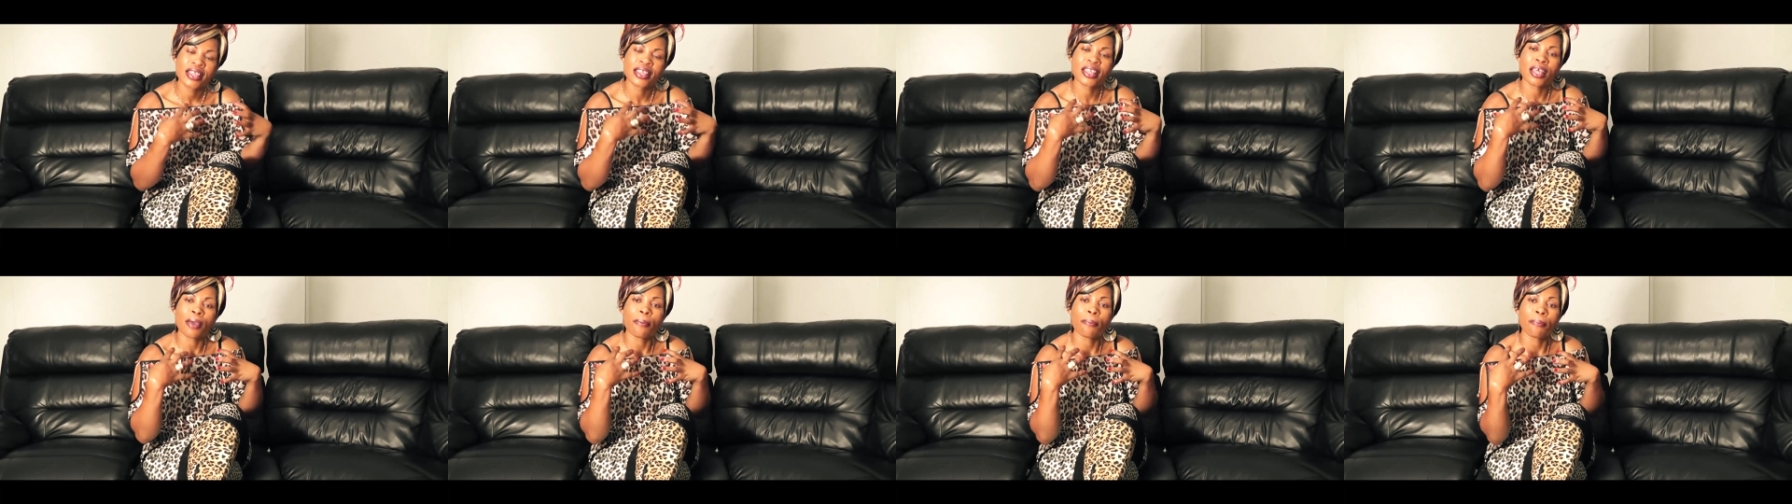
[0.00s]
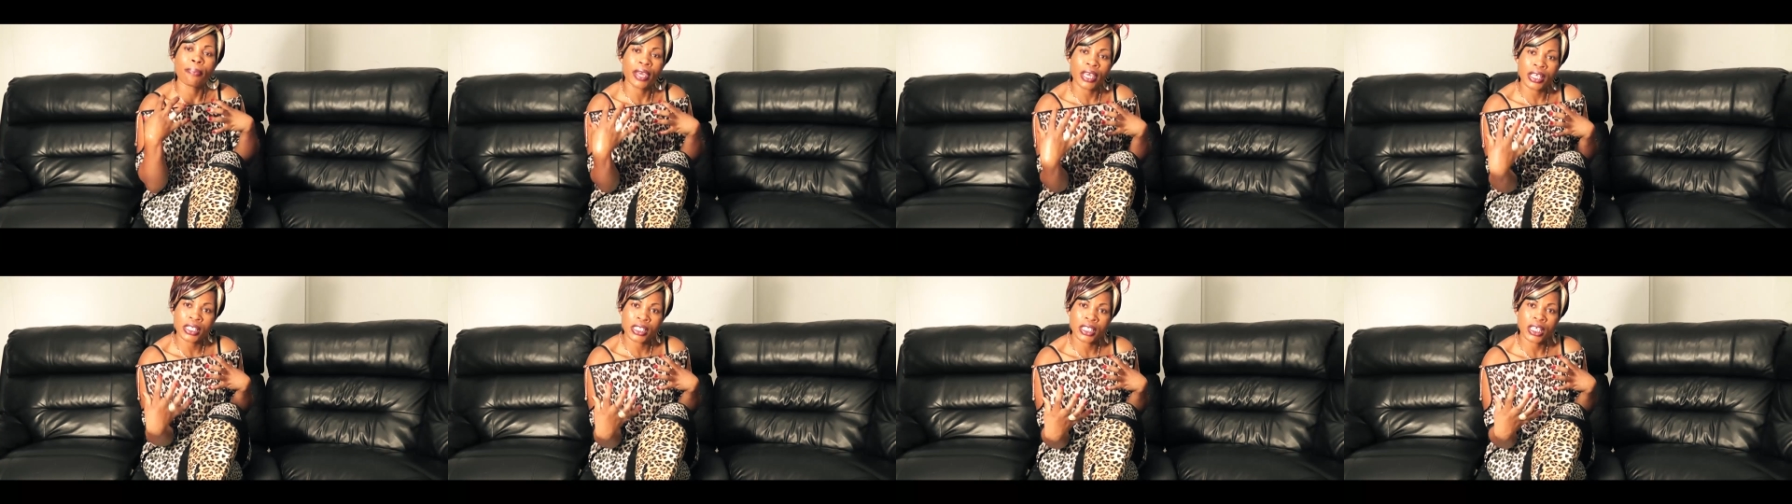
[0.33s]
the
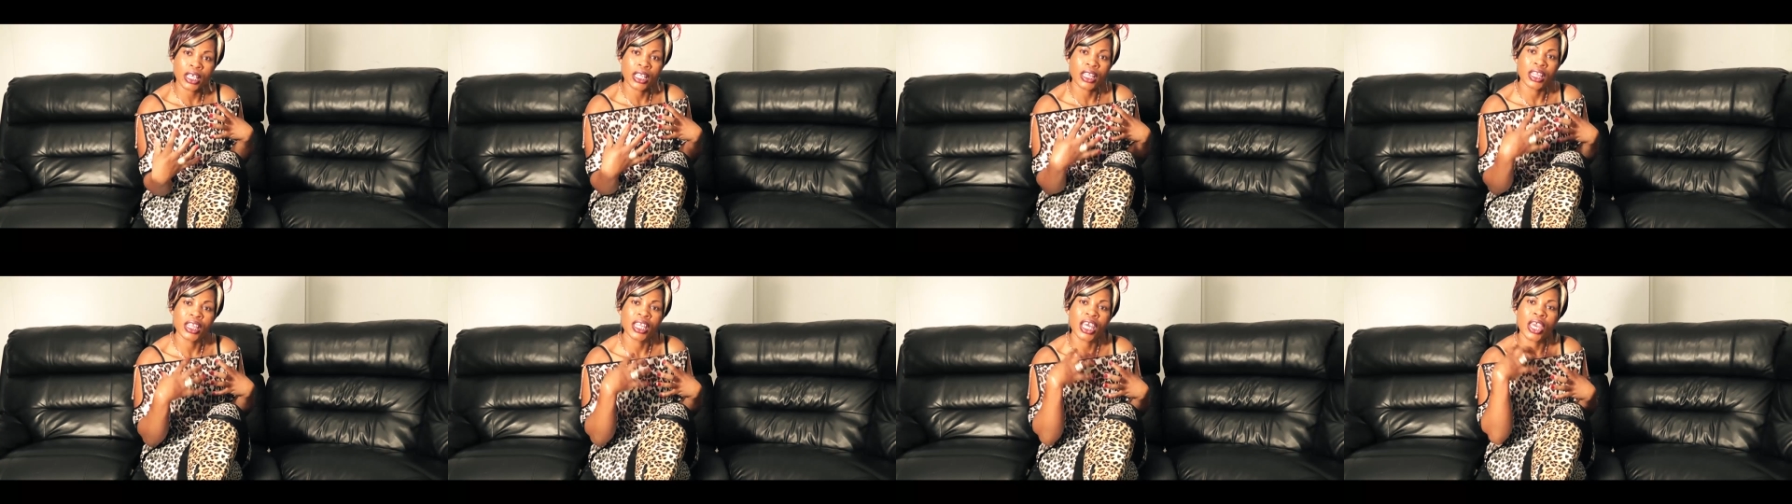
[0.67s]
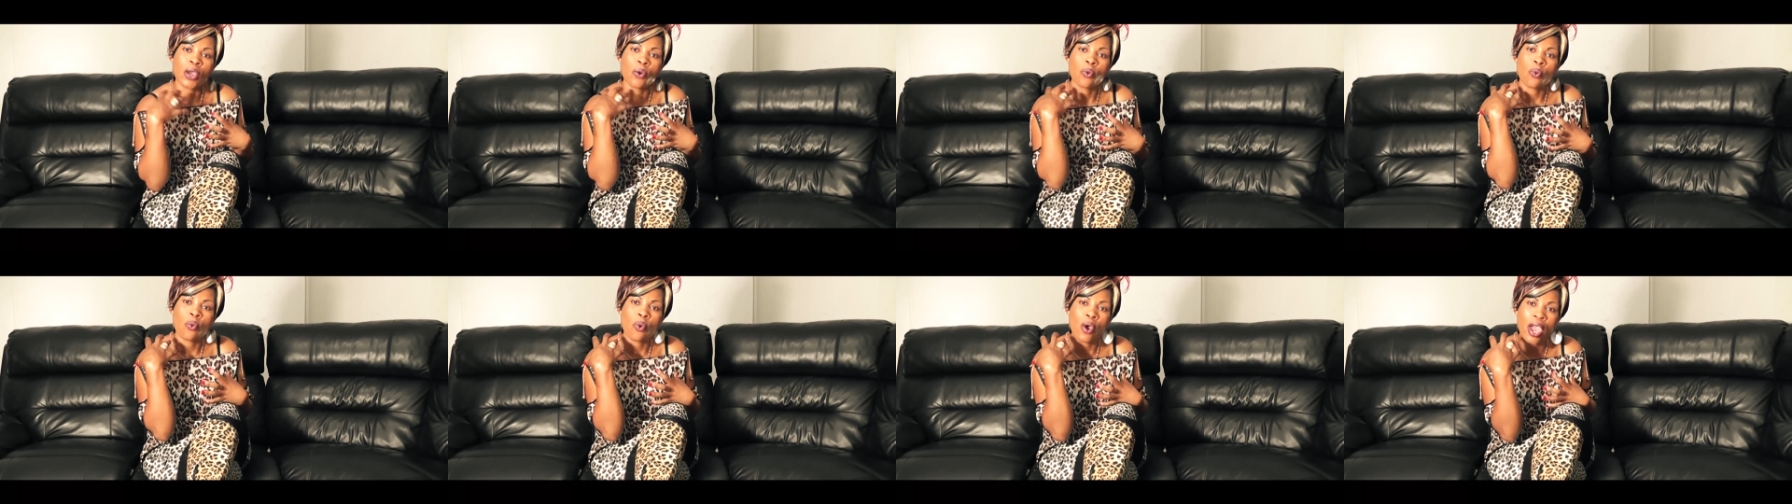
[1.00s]
person
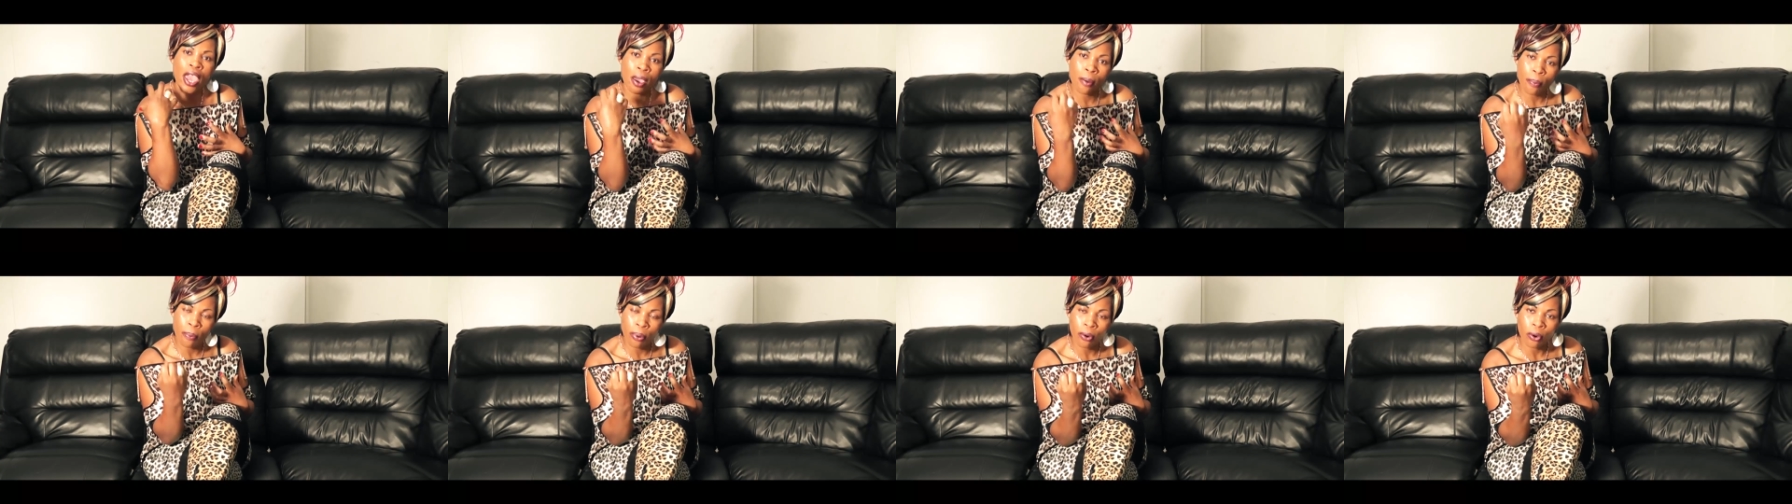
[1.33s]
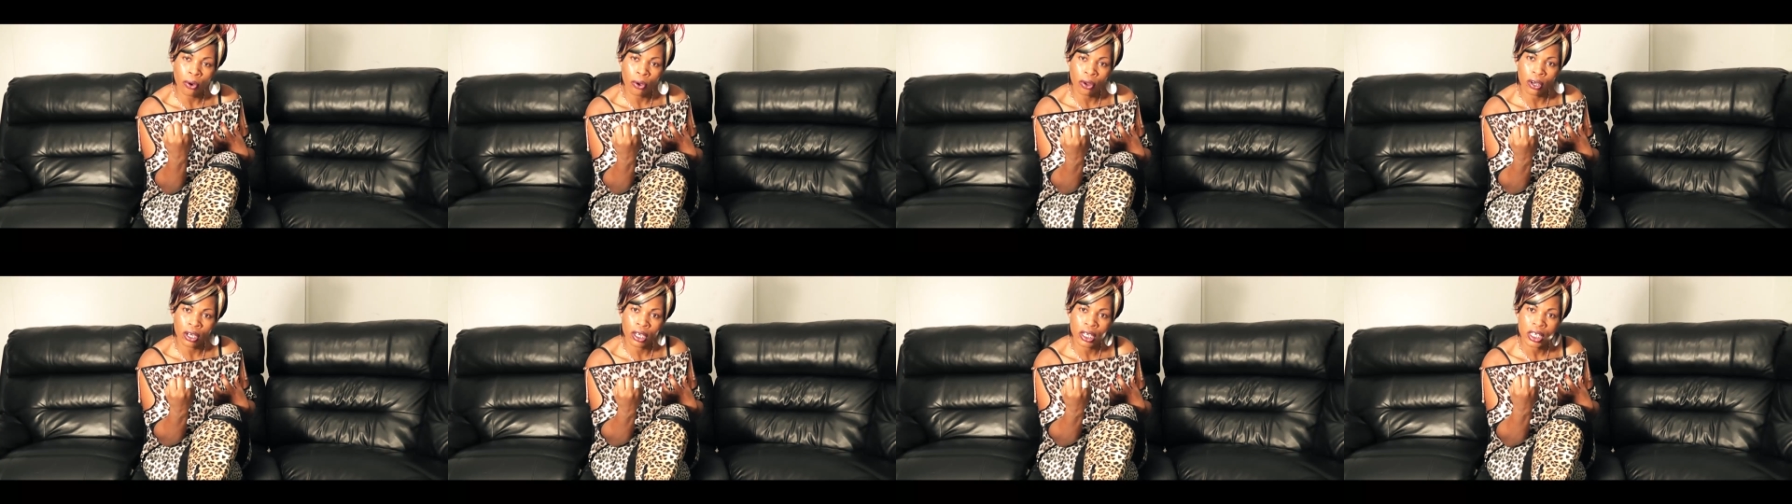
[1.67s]
they were
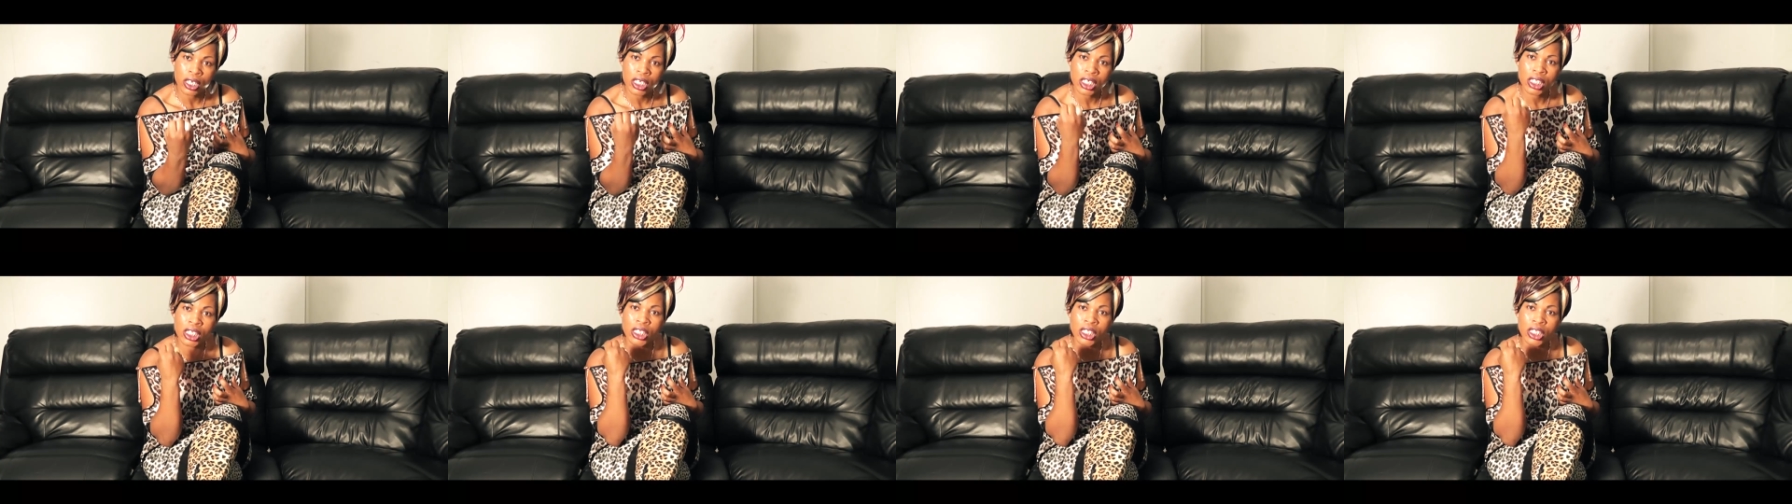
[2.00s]
born